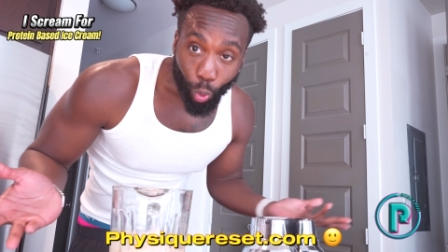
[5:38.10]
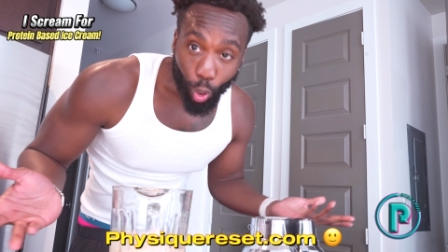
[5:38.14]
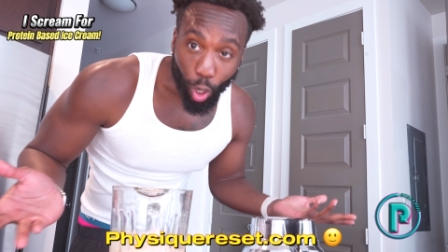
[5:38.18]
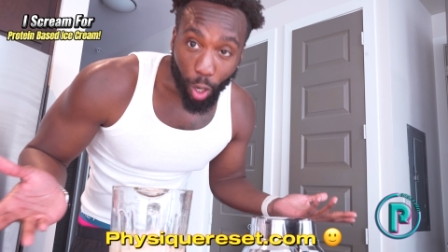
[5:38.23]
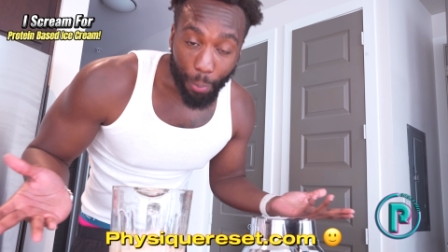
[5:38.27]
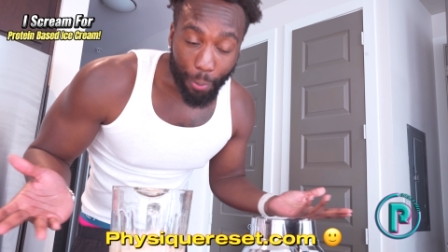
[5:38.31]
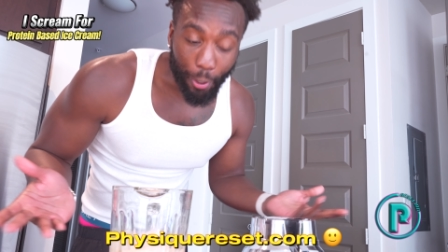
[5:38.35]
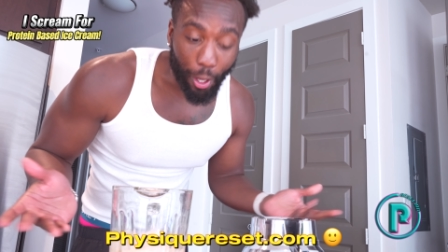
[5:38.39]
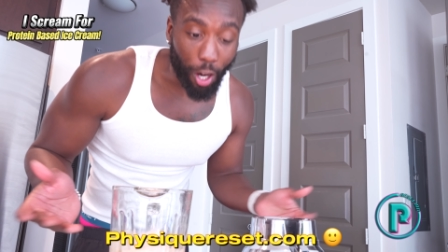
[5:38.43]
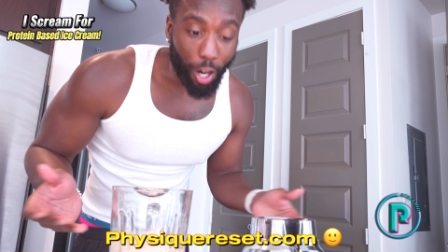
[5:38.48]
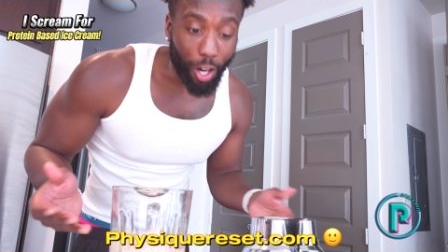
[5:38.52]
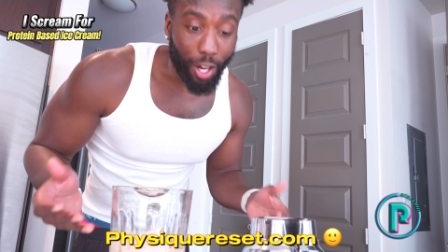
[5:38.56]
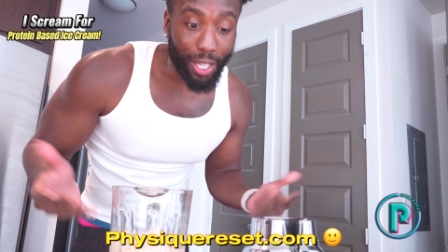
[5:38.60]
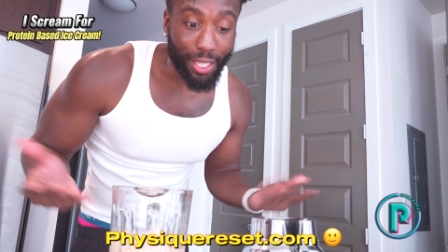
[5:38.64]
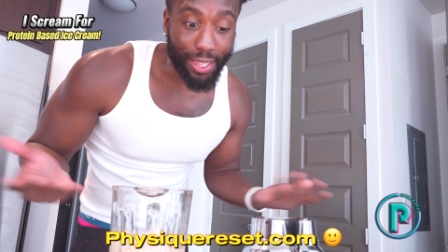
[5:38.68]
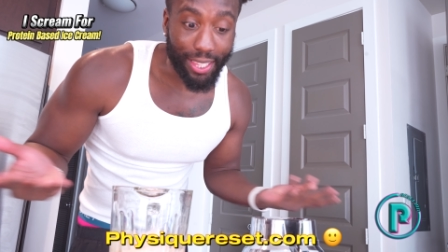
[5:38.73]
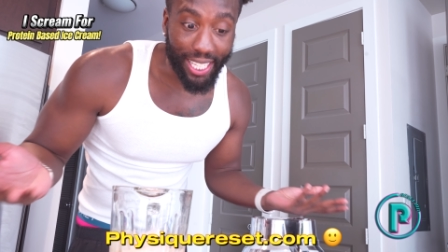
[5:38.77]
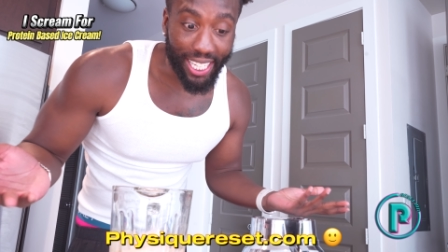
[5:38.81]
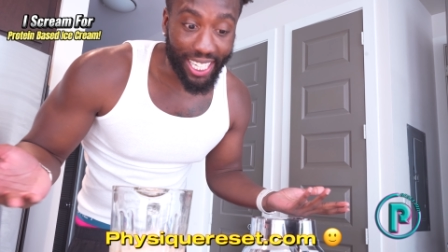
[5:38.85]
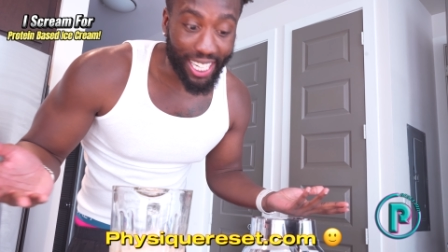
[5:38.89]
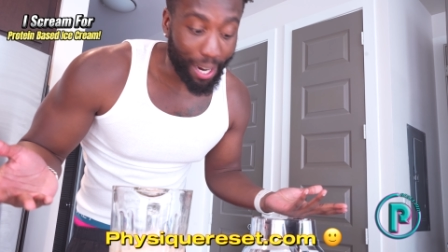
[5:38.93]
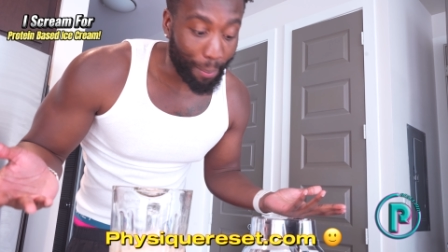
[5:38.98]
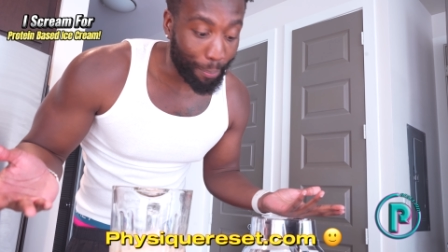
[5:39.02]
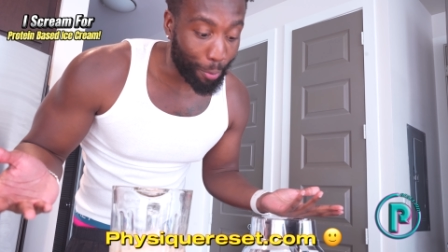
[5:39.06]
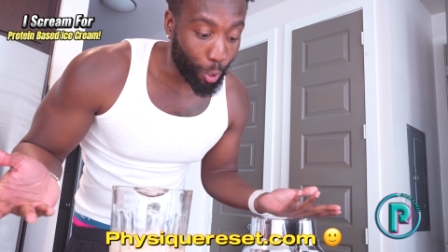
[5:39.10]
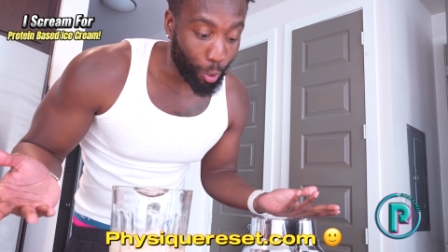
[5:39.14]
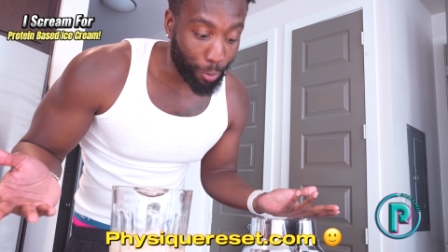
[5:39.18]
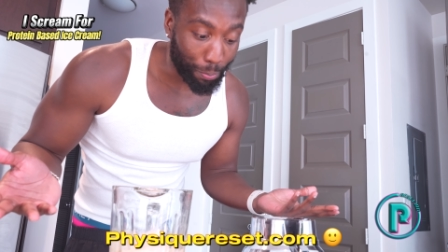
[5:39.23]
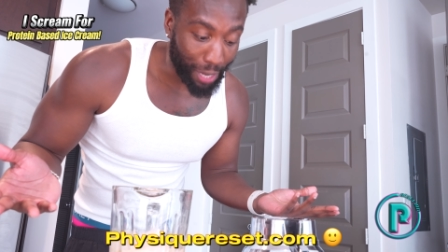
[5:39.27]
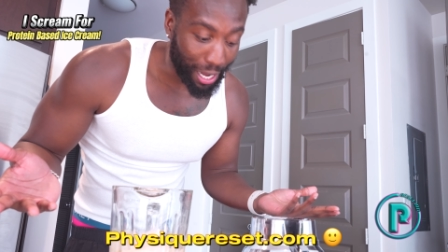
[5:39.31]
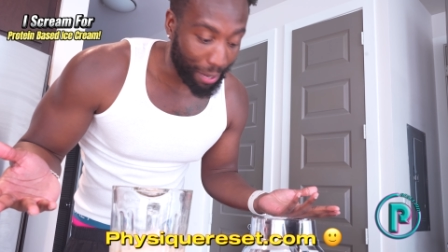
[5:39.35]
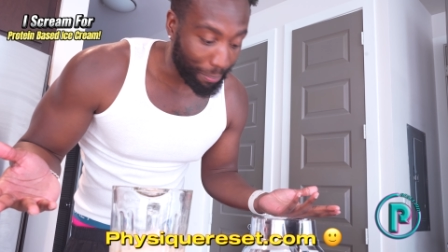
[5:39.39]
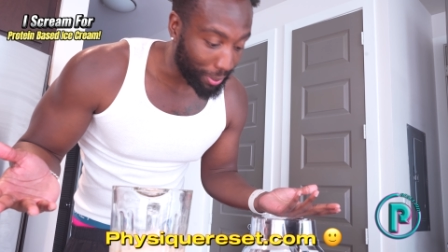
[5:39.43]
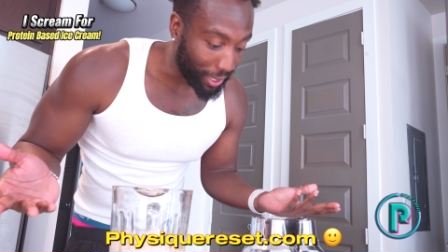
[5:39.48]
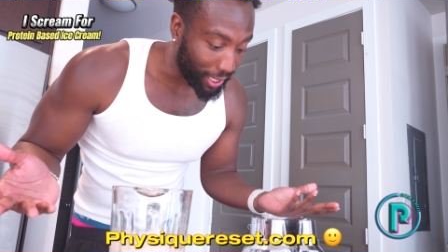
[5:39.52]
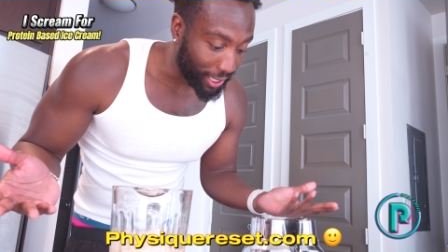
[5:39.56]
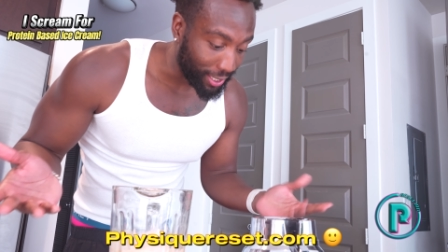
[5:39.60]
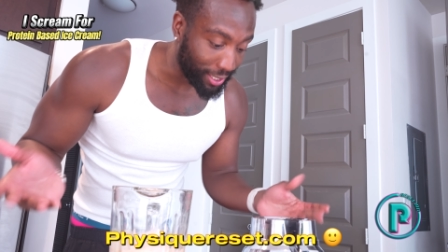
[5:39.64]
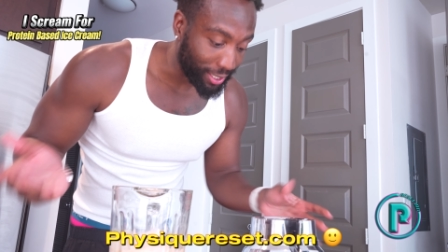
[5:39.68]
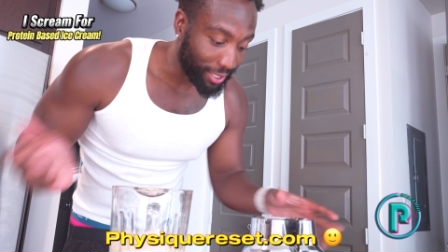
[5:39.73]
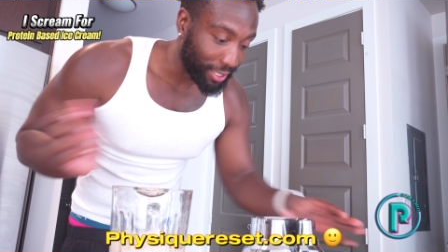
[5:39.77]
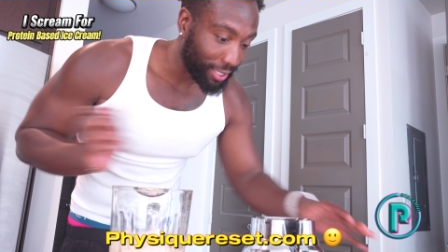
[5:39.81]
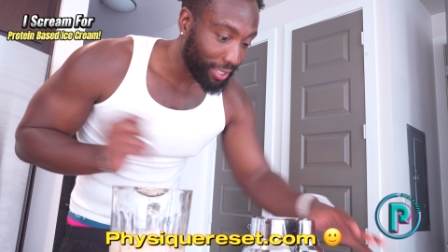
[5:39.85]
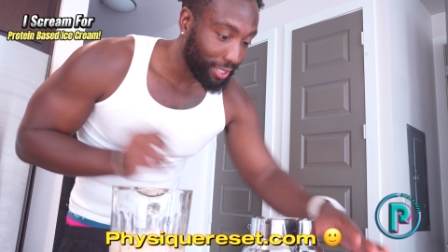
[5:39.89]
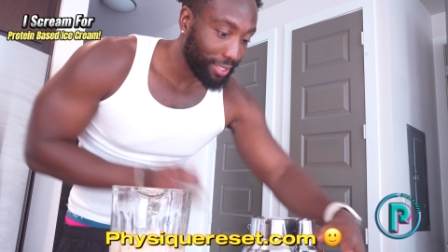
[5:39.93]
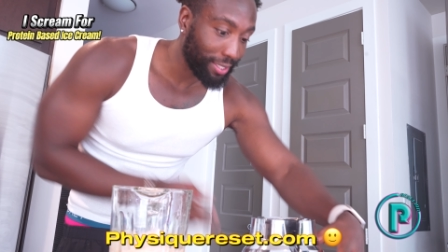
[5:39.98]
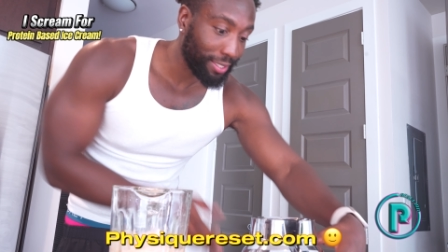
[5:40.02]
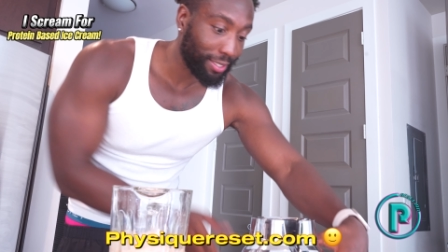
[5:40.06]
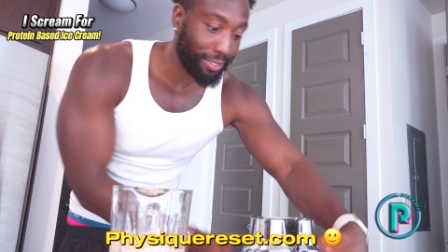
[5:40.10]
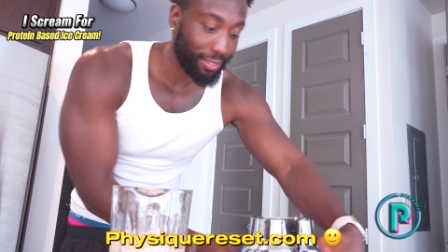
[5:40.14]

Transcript: Well, y'all, I think I broke my blender.